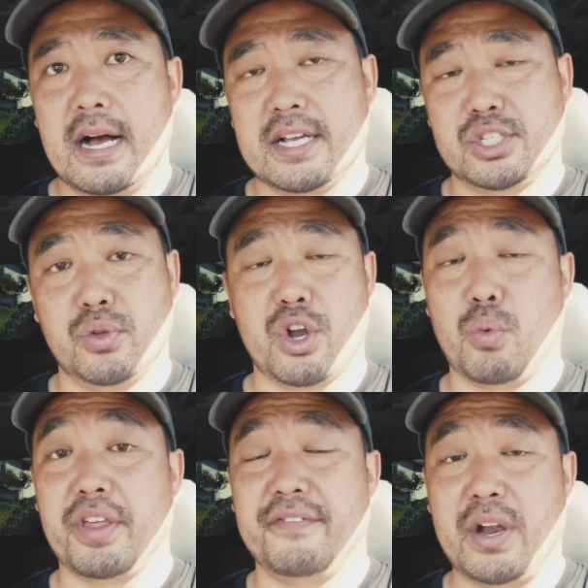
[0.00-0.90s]
So they're
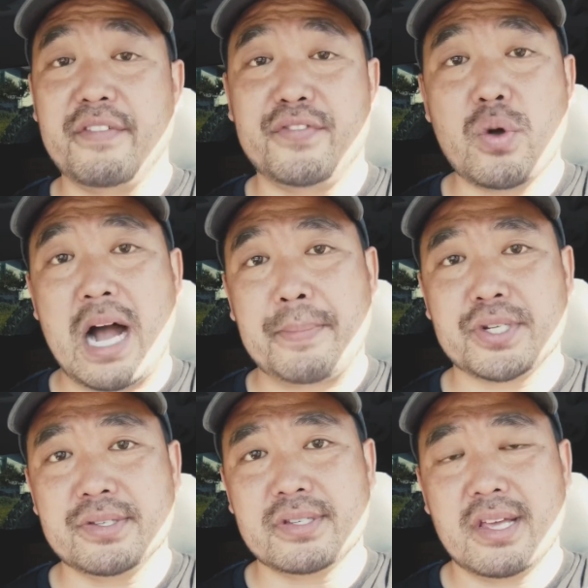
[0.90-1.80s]
one of the very few
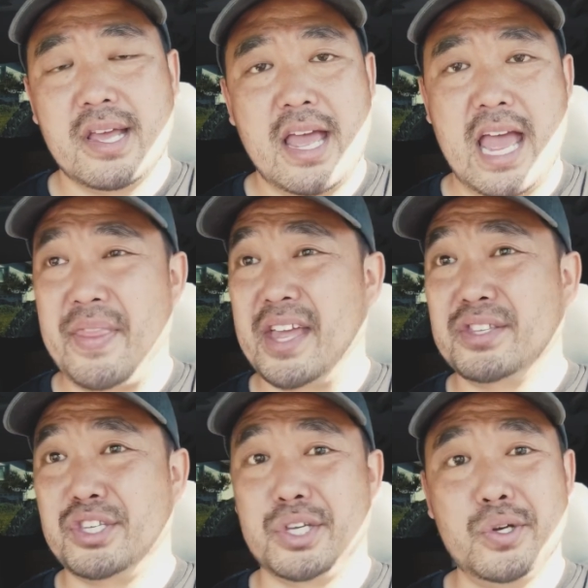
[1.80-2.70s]
options. And then
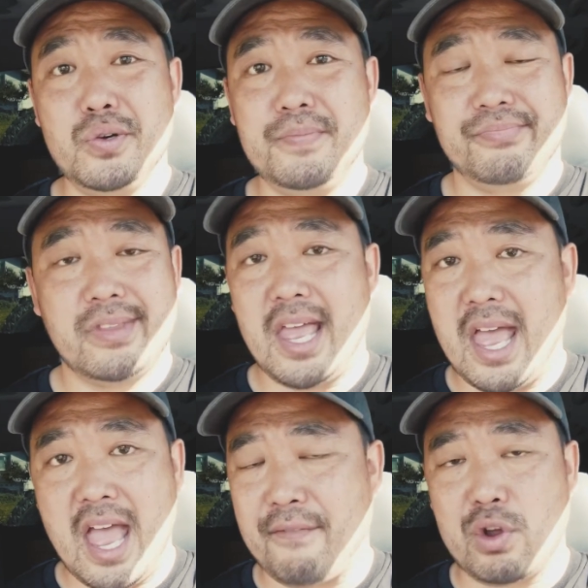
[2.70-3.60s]
two,
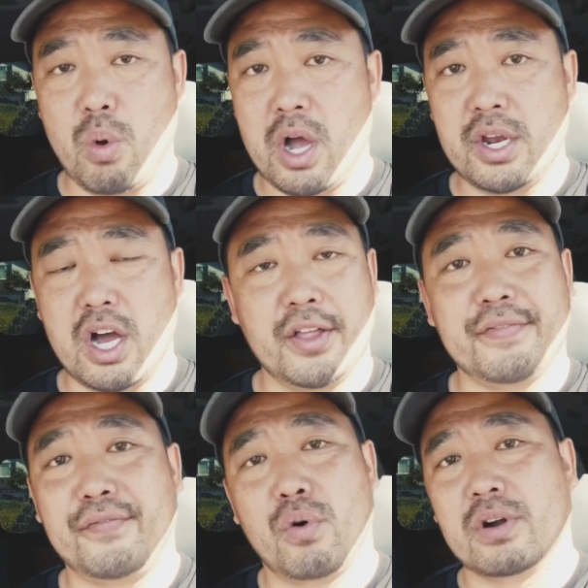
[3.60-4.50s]
everyone on the
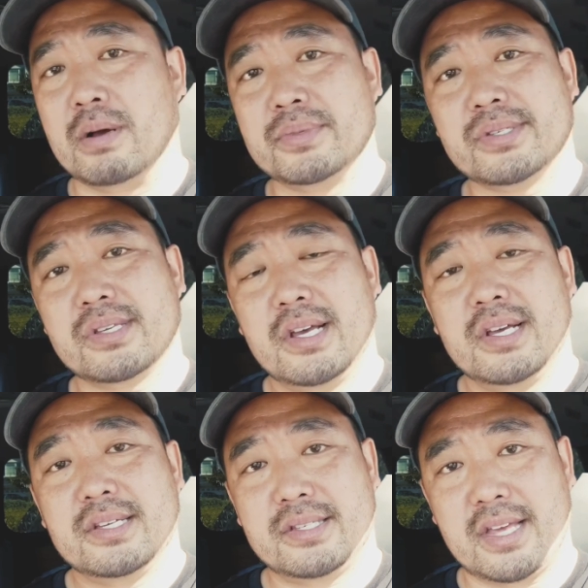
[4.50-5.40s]
forums
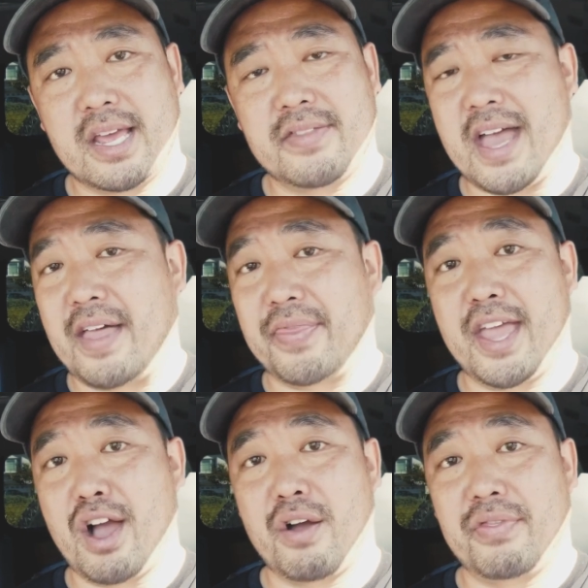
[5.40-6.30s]
say that
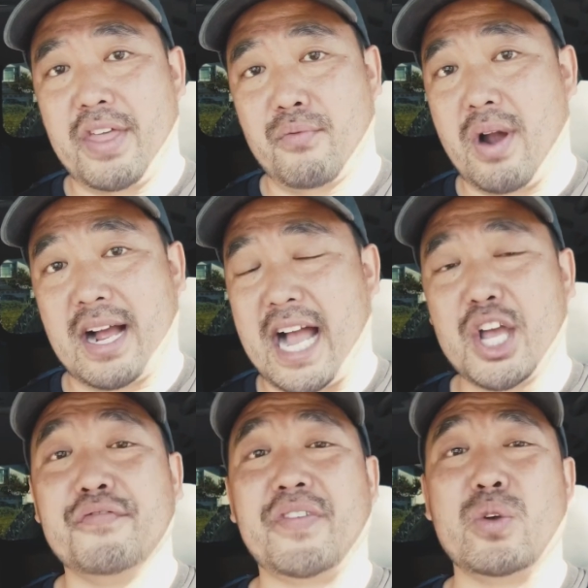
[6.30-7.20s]
they rock. I
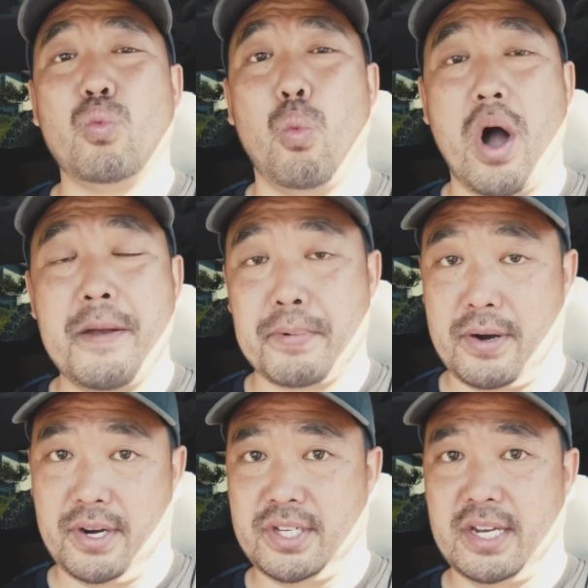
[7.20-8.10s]
couldn't find one
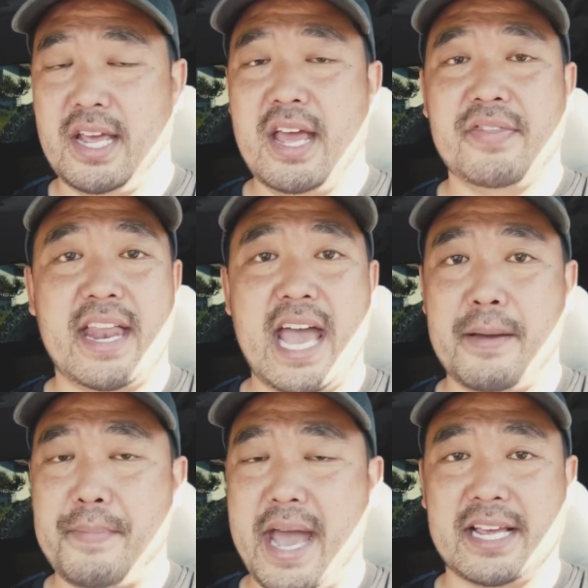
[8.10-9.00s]
person that had
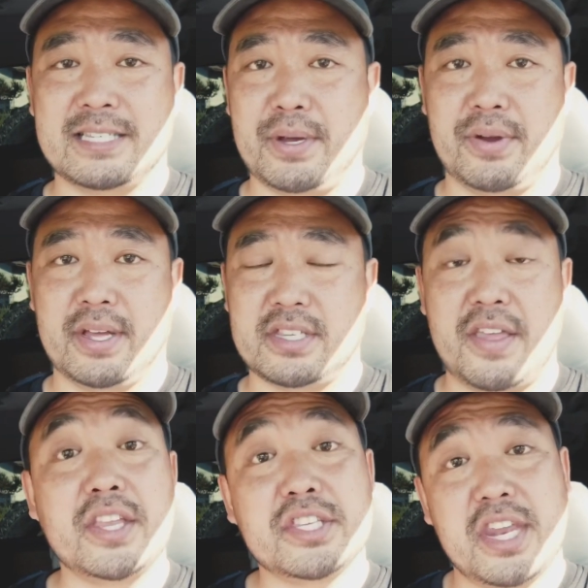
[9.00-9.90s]
a bad experience.
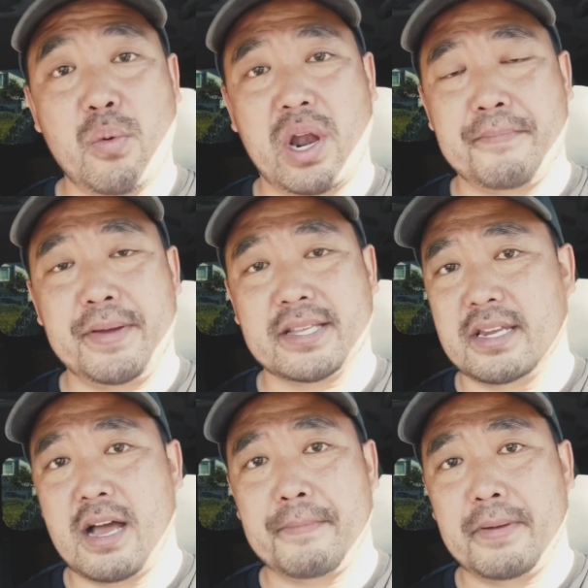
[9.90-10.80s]
And then today when I picked
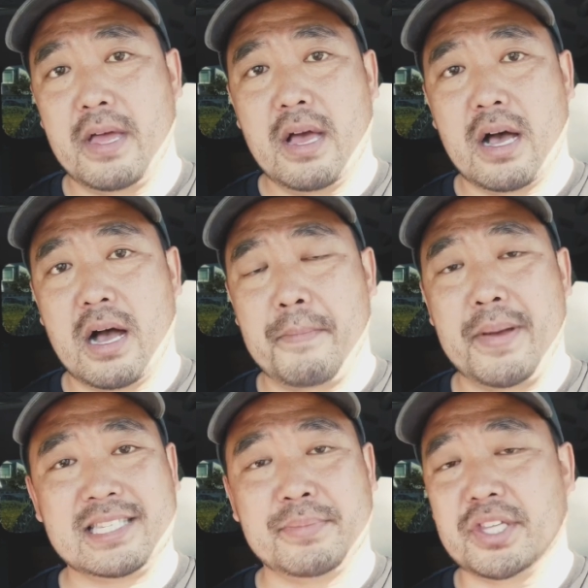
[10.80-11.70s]
it up,
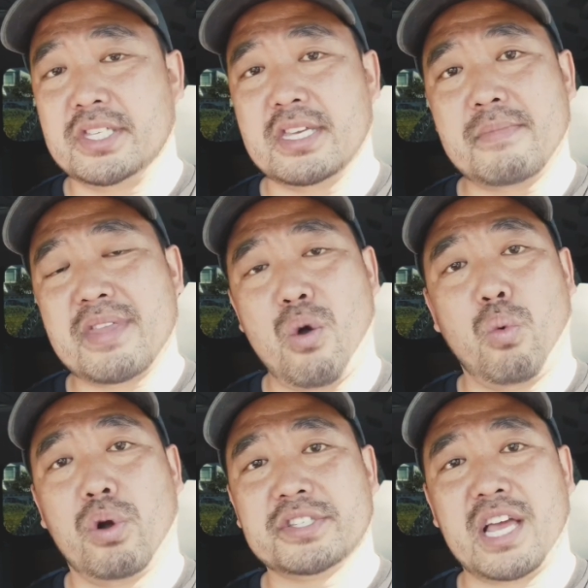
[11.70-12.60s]
met some of the team that
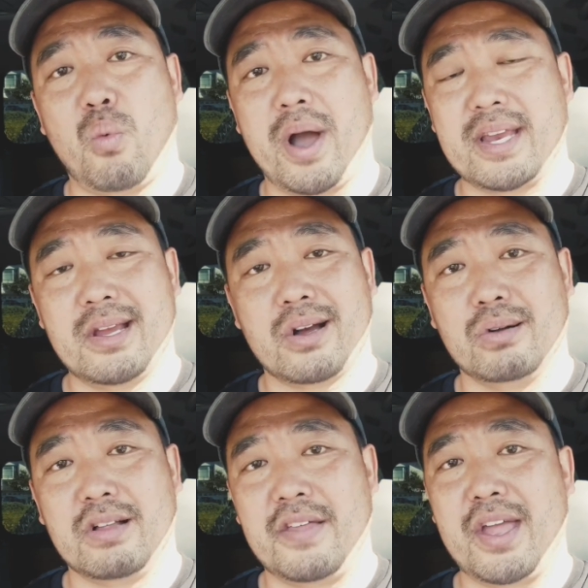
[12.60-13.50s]
works at White
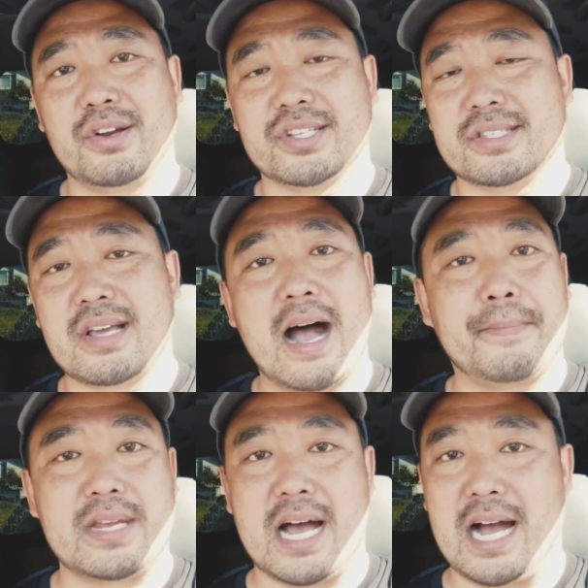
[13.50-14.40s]
Knuckle, and they're just
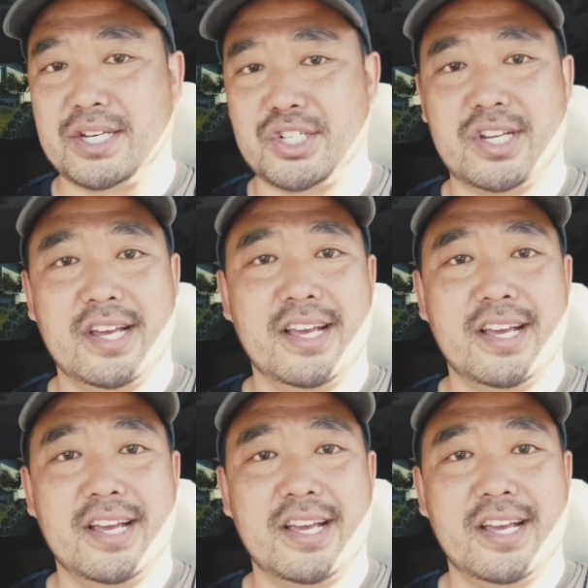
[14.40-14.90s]
top-notch,